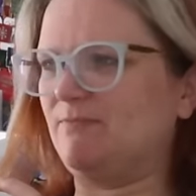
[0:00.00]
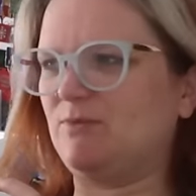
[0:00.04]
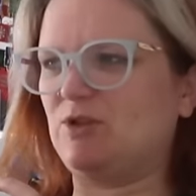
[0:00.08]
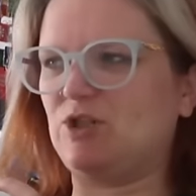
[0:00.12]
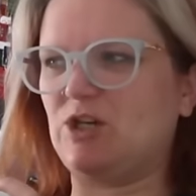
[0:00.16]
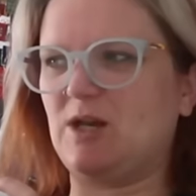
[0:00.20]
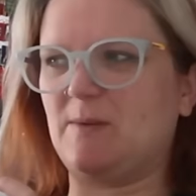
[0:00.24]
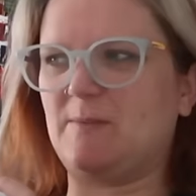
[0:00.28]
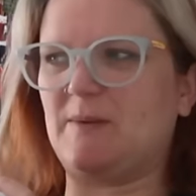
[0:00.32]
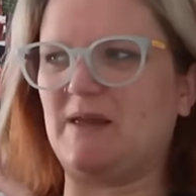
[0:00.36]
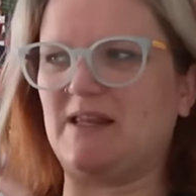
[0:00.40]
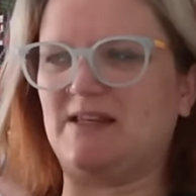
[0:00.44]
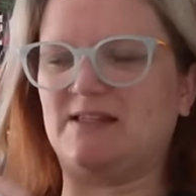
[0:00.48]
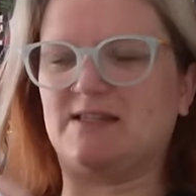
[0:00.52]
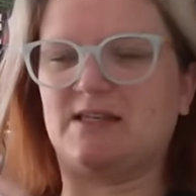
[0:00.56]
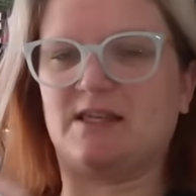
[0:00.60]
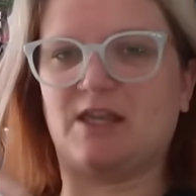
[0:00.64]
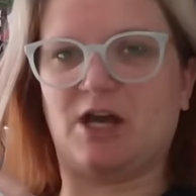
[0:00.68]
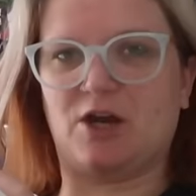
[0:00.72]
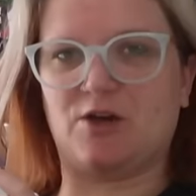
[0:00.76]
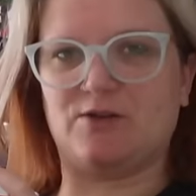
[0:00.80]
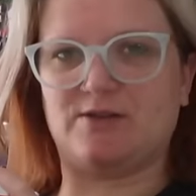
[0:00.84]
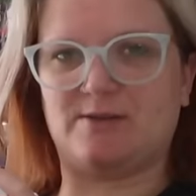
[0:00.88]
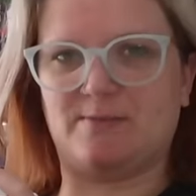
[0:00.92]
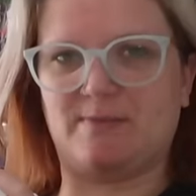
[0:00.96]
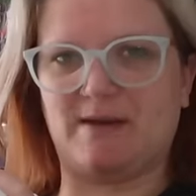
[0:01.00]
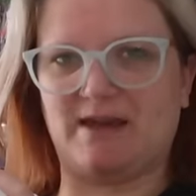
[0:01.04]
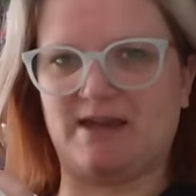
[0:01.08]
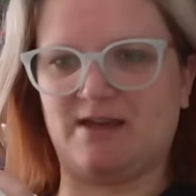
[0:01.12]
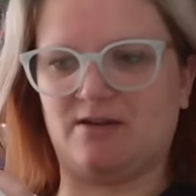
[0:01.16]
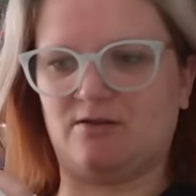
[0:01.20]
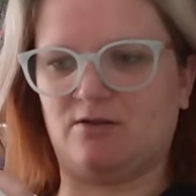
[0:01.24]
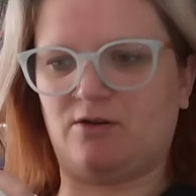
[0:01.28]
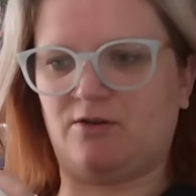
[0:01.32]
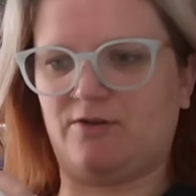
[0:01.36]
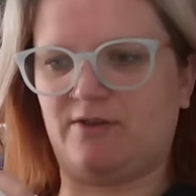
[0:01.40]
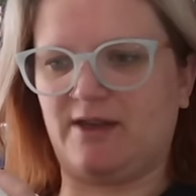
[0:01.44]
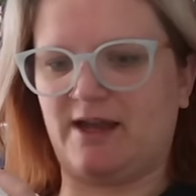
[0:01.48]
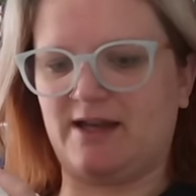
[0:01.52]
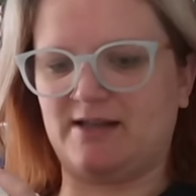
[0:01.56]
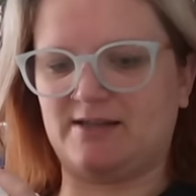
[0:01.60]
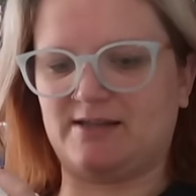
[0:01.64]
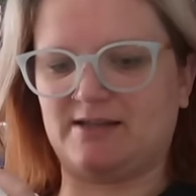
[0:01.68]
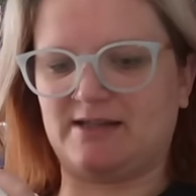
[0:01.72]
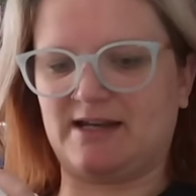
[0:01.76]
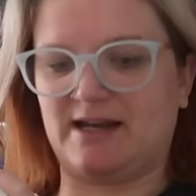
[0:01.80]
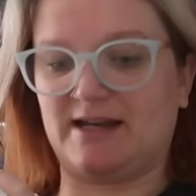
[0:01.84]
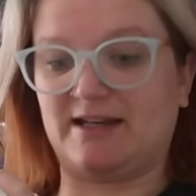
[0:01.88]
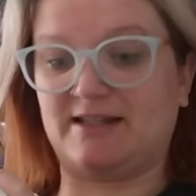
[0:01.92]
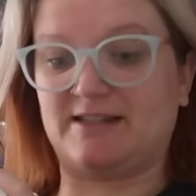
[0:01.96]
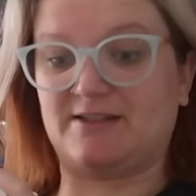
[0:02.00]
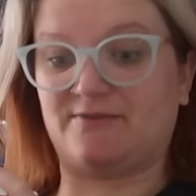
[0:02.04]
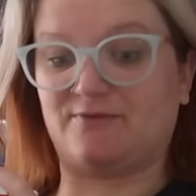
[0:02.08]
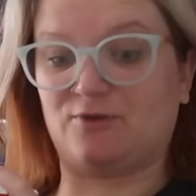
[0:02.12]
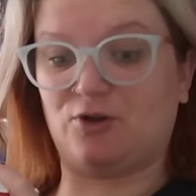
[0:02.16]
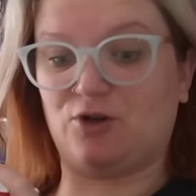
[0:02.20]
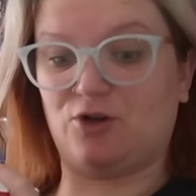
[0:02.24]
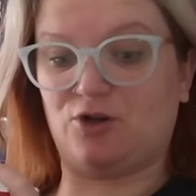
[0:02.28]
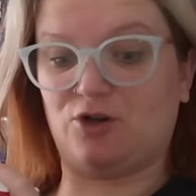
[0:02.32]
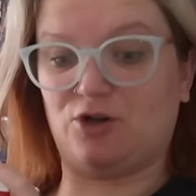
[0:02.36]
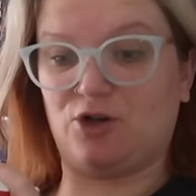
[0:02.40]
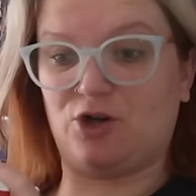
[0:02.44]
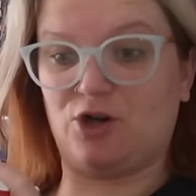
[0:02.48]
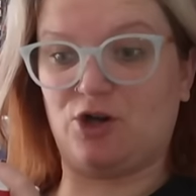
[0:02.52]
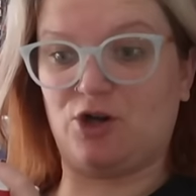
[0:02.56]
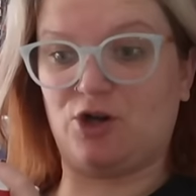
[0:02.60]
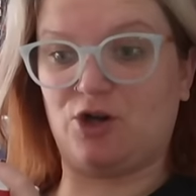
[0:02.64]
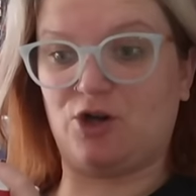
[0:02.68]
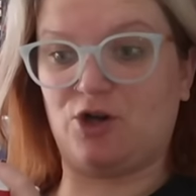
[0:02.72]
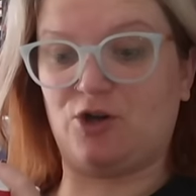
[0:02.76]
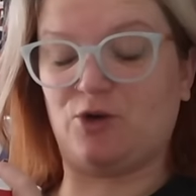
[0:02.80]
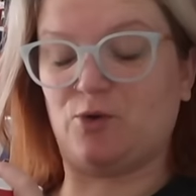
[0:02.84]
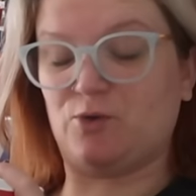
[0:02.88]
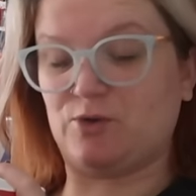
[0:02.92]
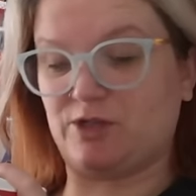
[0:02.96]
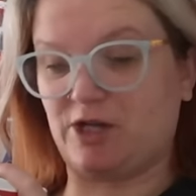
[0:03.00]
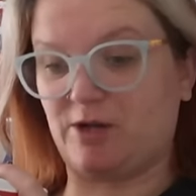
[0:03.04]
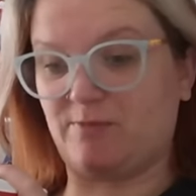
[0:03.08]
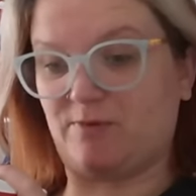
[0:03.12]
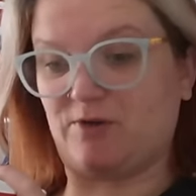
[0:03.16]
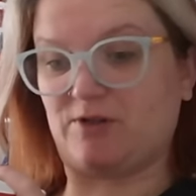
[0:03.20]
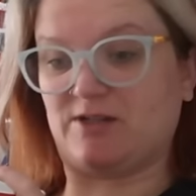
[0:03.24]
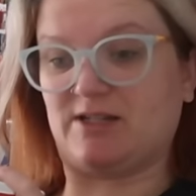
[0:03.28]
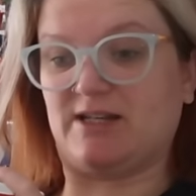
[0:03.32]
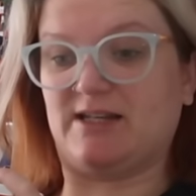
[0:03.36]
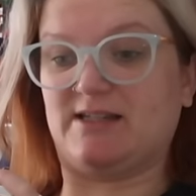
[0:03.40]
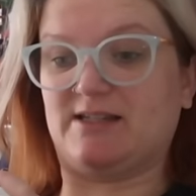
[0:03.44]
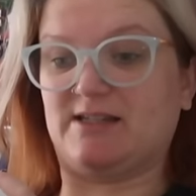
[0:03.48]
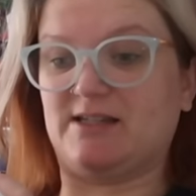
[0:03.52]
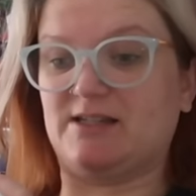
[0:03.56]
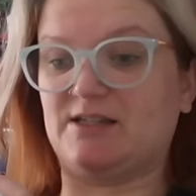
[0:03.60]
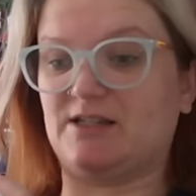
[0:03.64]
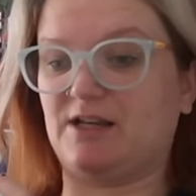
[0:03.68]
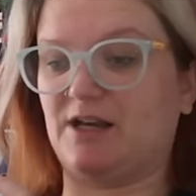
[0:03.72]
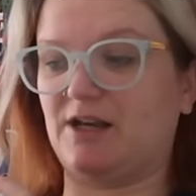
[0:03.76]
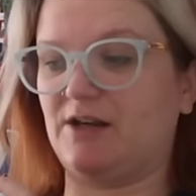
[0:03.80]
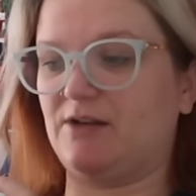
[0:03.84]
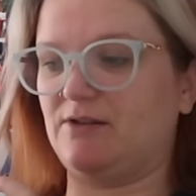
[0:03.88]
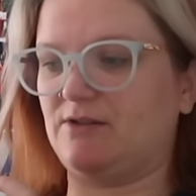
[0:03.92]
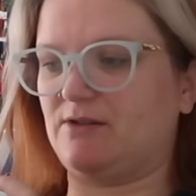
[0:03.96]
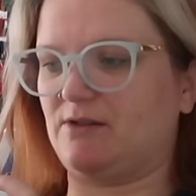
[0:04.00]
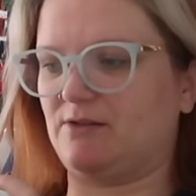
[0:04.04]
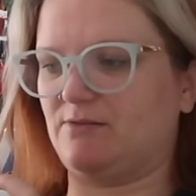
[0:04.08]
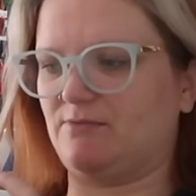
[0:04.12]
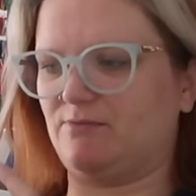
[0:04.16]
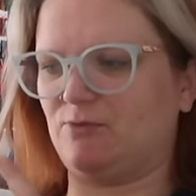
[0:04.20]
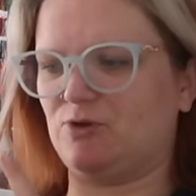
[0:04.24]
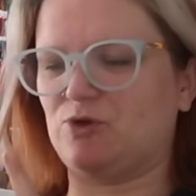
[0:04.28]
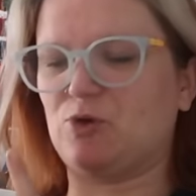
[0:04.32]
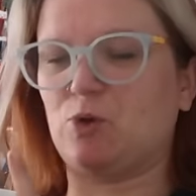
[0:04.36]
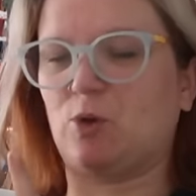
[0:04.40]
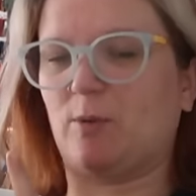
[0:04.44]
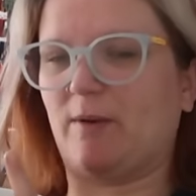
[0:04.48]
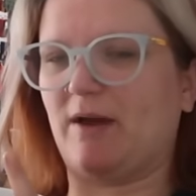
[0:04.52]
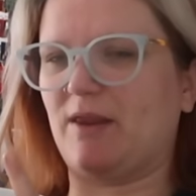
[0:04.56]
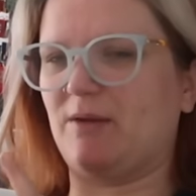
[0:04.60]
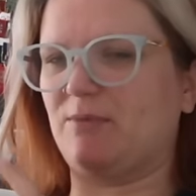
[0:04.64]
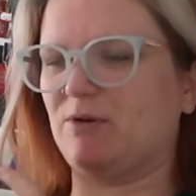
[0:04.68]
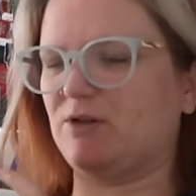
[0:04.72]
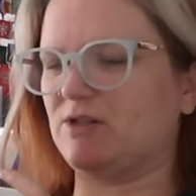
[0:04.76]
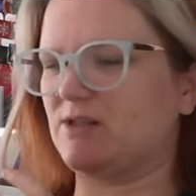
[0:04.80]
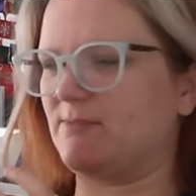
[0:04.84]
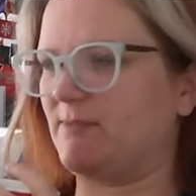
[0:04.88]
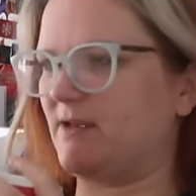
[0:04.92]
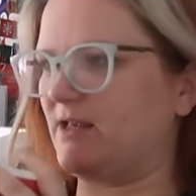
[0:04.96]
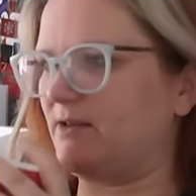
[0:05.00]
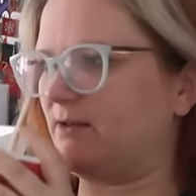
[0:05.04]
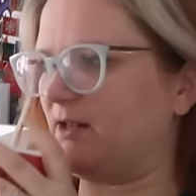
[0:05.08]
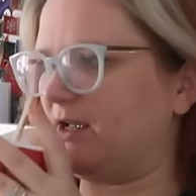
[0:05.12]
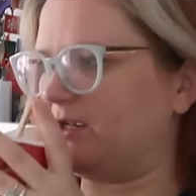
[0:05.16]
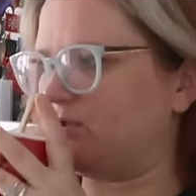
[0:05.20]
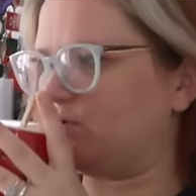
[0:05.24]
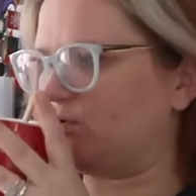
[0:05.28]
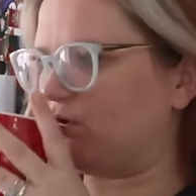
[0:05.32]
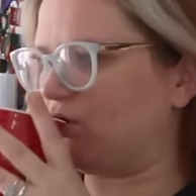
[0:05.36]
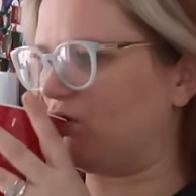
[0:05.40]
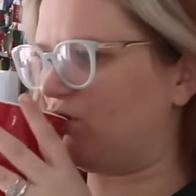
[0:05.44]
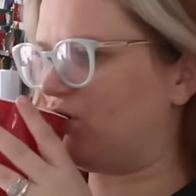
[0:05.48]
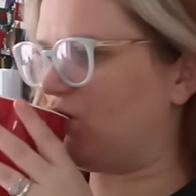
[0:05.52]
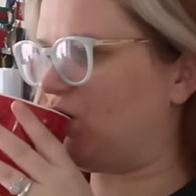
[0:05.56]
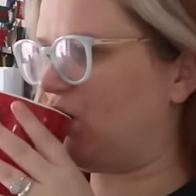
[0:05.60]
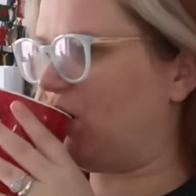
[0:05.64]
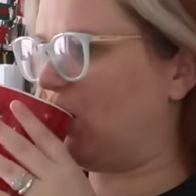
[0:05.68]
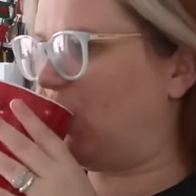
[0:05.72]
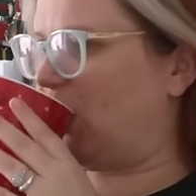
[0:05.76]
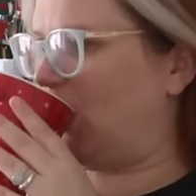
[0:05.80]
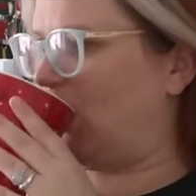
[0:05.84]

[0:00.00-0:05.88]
chip into those a bit on that today because I've got an audiobook to listen to. So we'll talk about the books a bit later on.